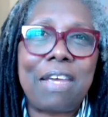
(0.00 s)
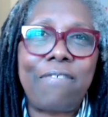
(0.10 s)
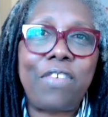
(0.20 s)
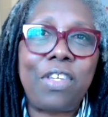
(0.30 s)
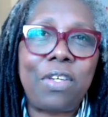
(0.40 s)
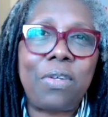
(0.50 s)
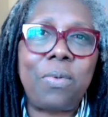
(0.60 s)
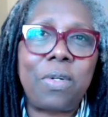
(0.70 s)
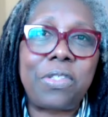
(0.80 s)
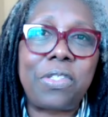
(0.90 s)
if
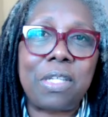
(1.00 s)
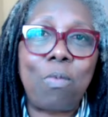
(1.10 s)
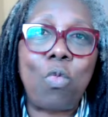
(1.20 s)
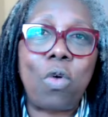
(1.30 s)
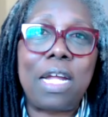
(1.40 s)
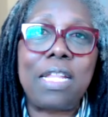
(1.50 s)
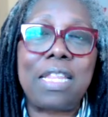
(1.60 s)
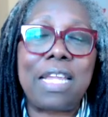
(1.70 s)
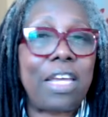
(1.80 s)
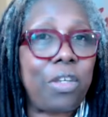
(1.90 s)
you or someone
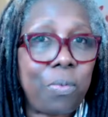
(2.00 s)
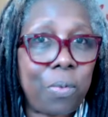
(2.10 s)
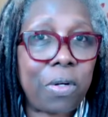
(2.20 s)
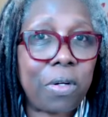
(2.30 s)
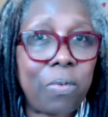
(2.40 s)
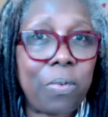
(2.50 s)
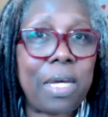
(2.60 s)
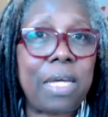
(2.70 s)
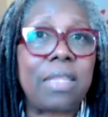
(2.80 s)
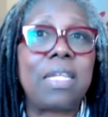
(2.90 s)
that you work
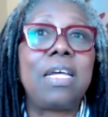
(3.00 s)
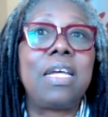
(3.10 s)
with